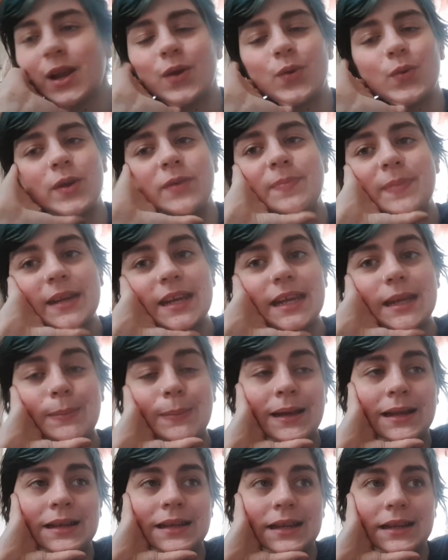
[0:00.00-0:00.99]
We've been
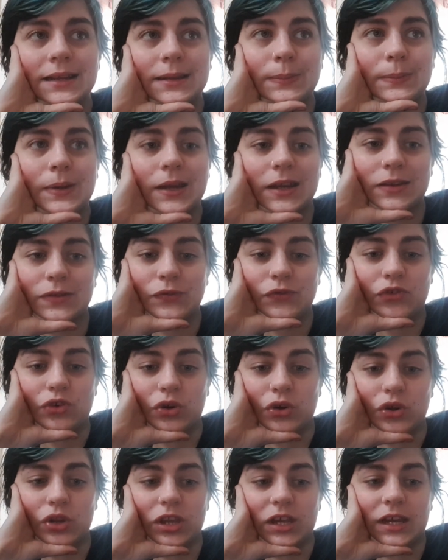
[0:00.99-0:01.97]
emailing them back and
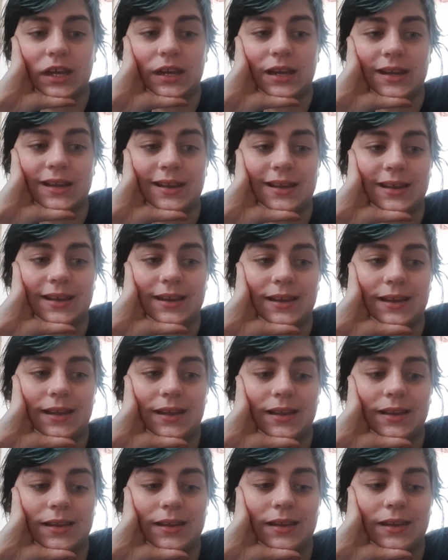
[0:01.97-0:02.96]
forth, and
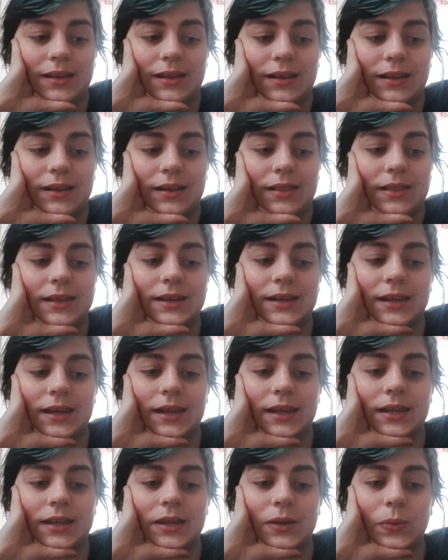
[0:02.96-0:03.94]
like, they're
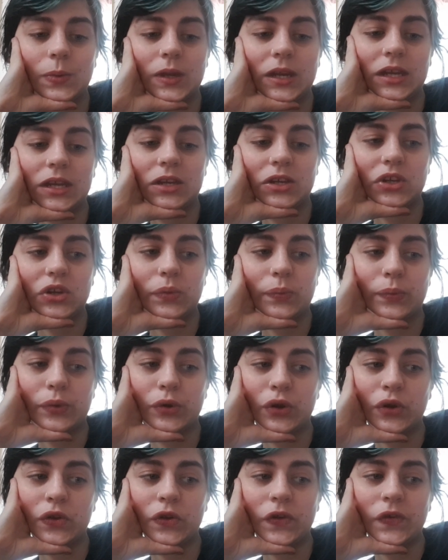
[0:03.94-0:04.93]
like, we need you to
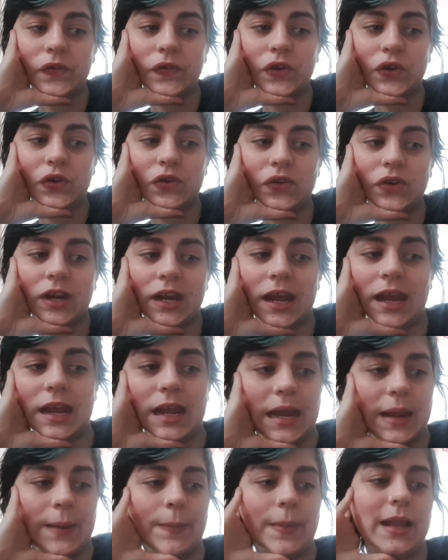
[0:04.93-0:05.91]
prove your
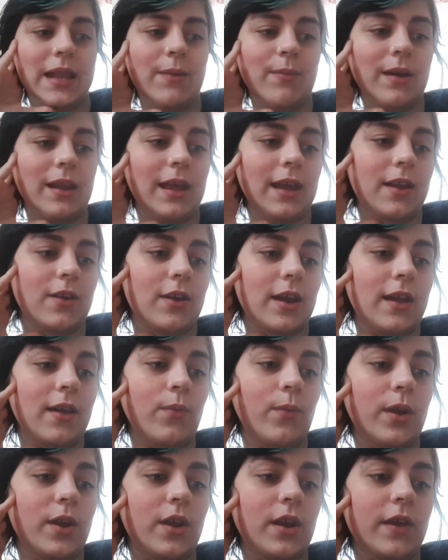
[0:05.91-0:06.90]
name, and then we're like, great,
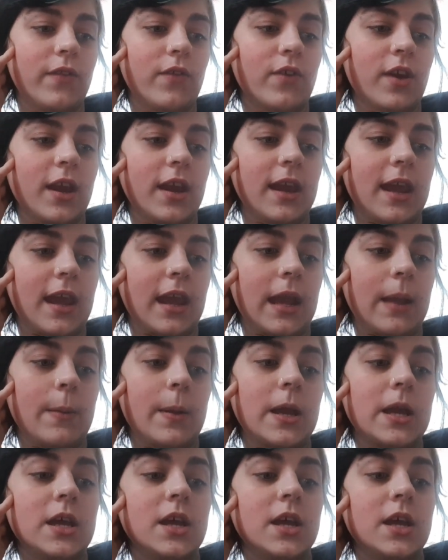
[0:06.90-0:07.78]
we don't have the right name.